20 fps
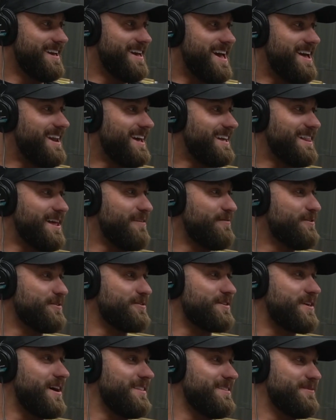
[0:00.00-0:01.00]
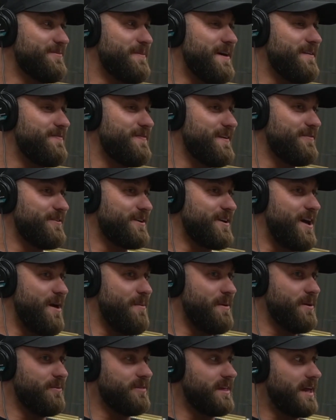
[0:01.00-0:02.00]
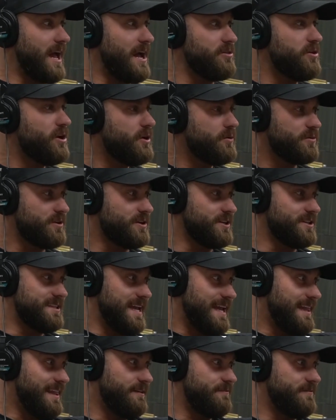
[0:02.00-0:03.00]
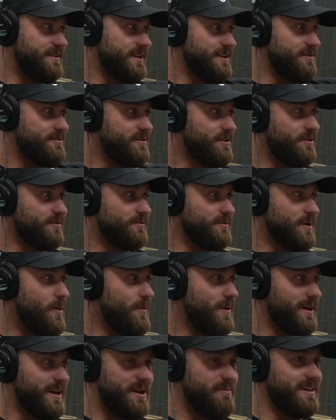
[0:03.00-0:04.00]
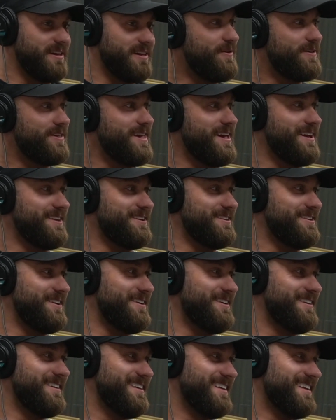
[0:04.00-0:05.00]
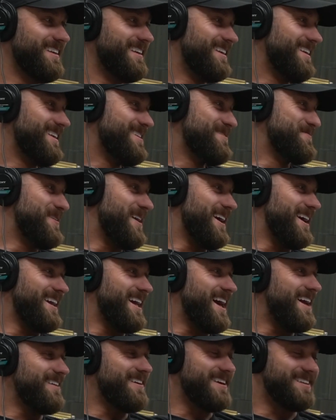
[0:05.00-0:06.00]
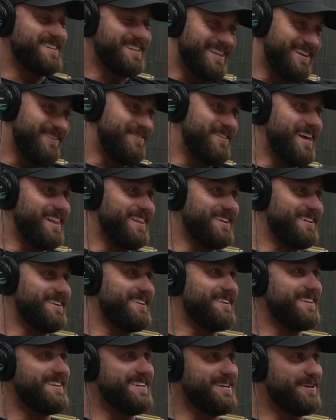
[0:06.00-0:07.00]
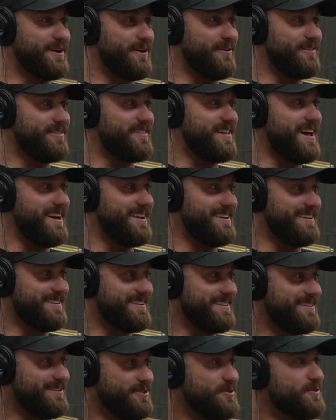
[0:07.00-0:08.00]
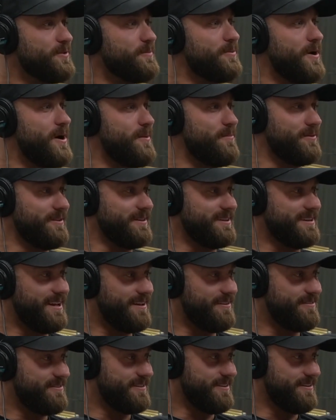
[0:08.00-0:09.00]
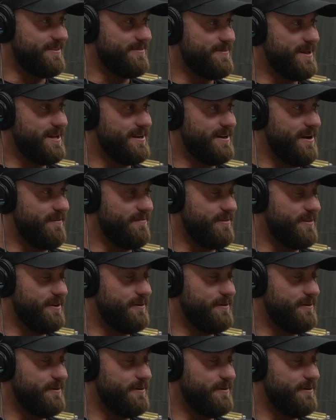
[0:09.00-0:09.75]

But I love those. My favorite comment was like, I thought he was going to deadlift it, and he started rowing, and I'm like, yeah, you know? But I've had to leave that little ego aside and do it properly now, so paid off, though.